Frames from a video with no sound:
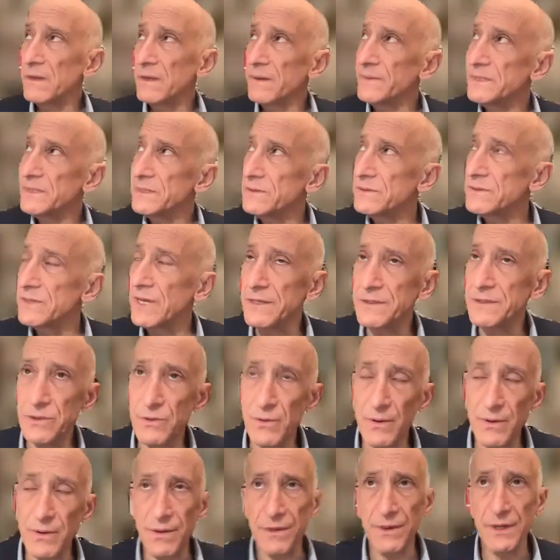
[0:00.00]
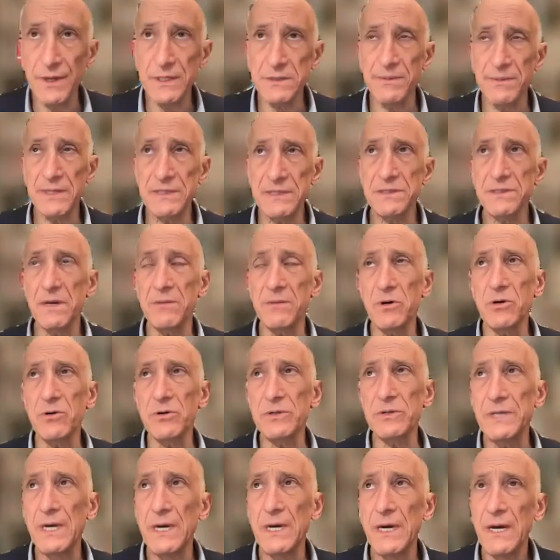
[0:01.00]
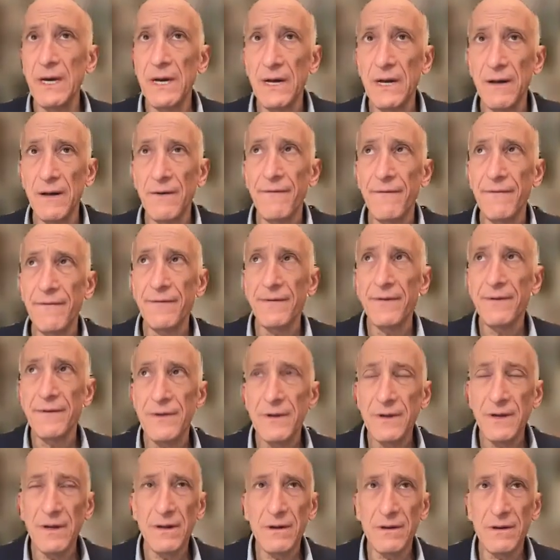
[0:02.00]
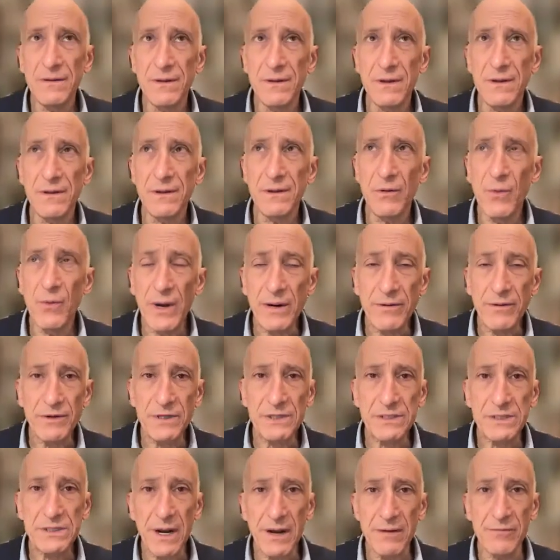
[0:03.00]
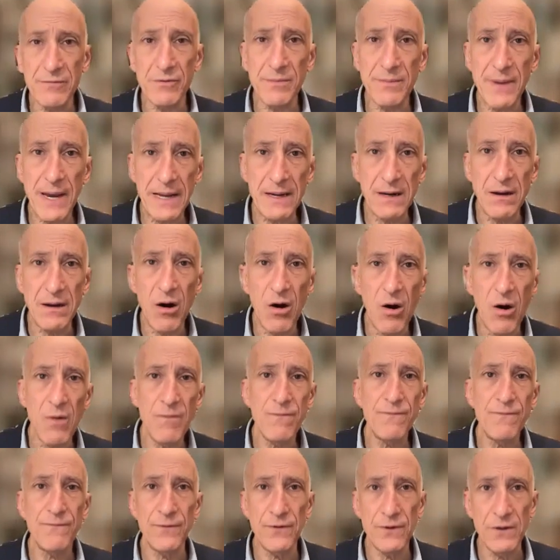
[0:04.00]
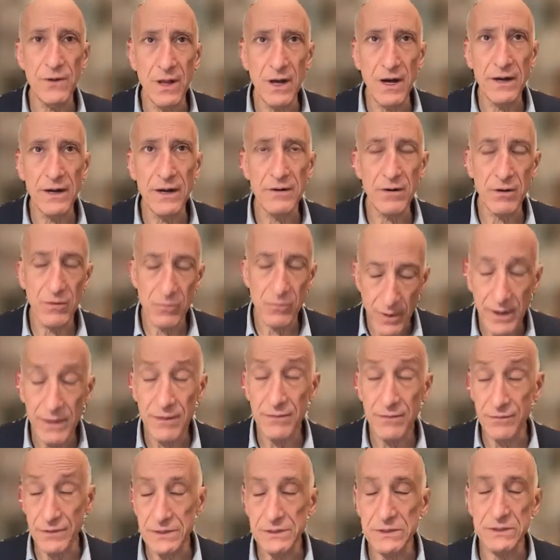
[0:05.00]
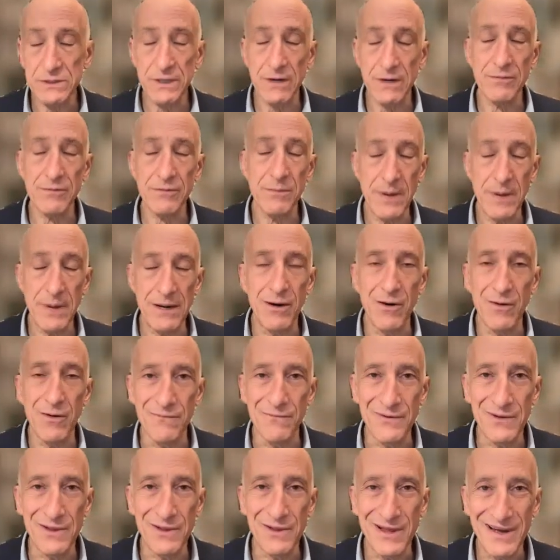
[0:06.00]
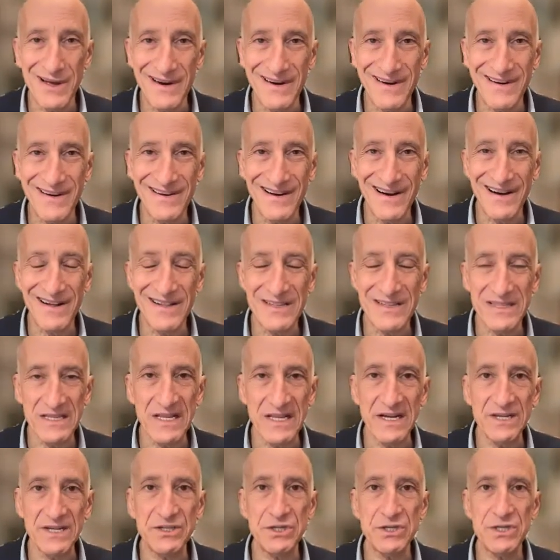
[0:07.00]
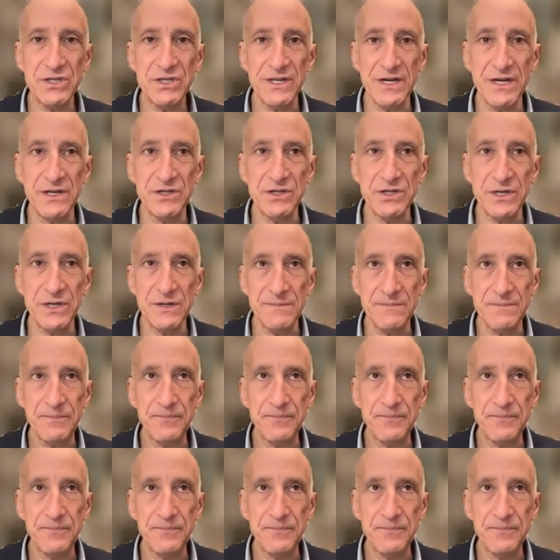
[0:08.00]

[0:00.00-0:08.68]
me say two other things about stablecoins. The one reason I remain hopeful on, or one of the reasons I remain hopeful on legislation